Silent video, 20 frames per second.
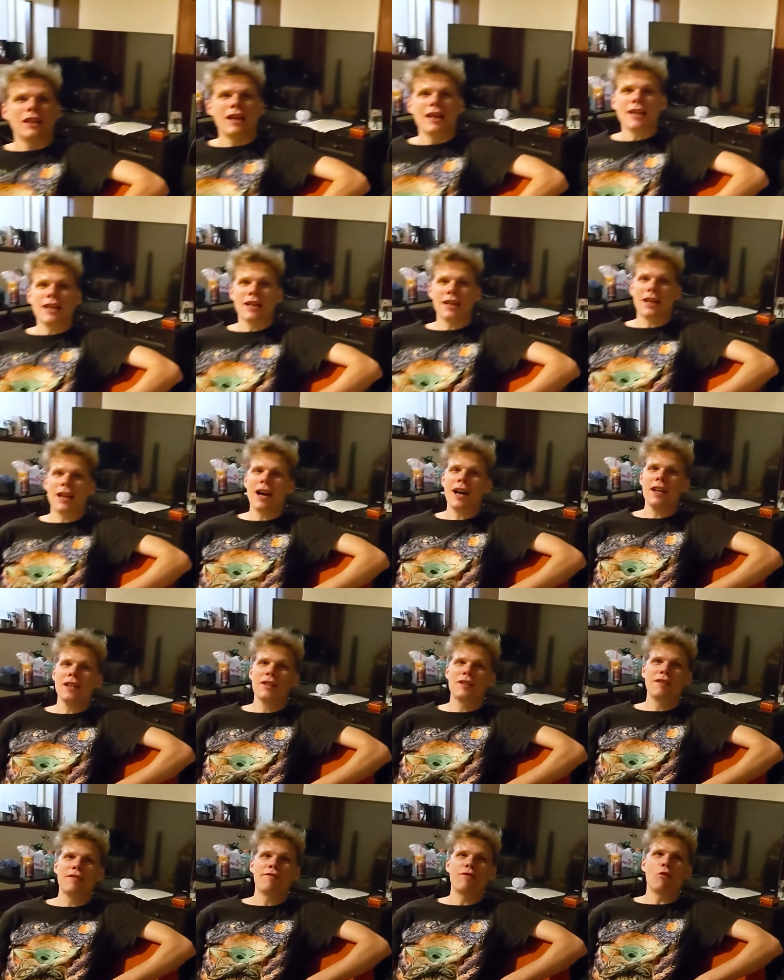Like a
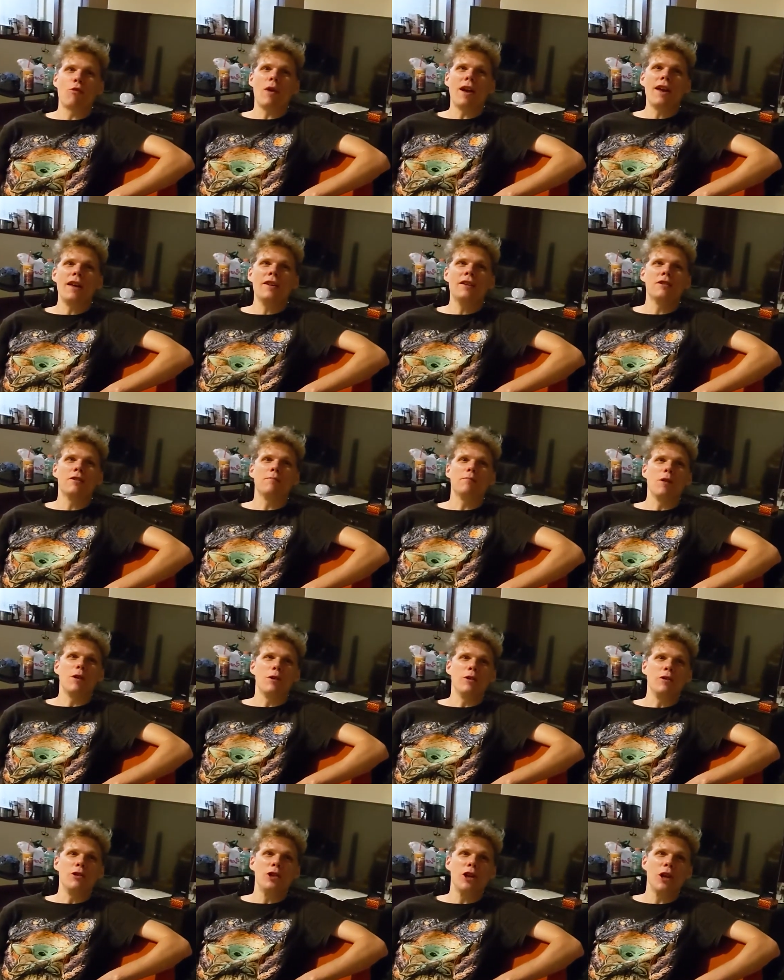gust of wind,
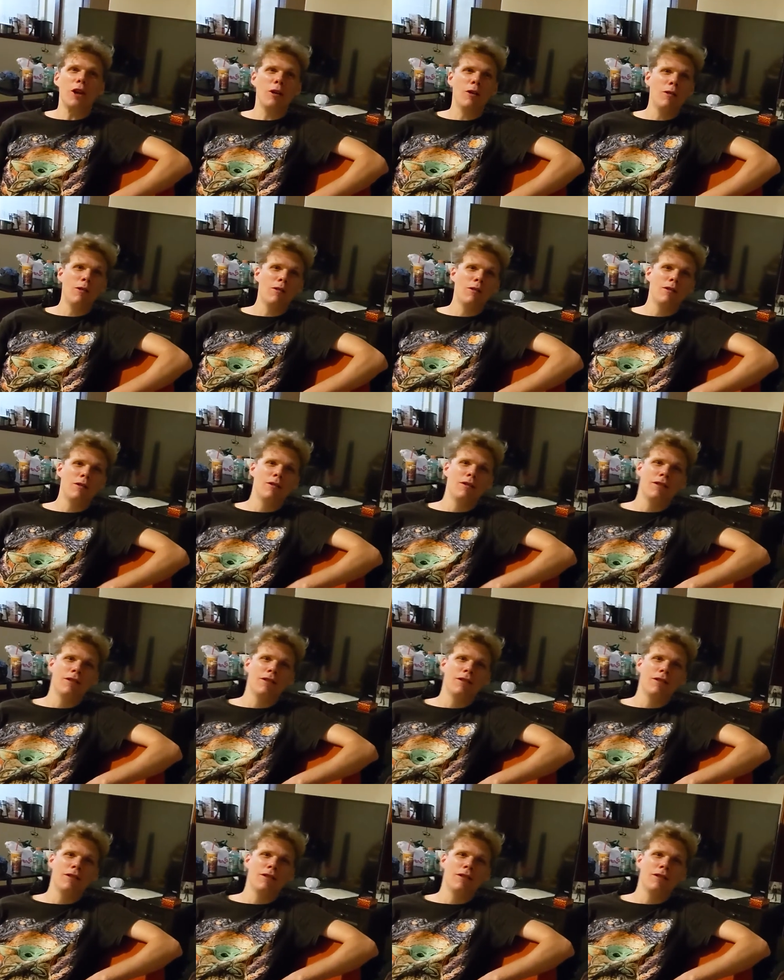Mojo.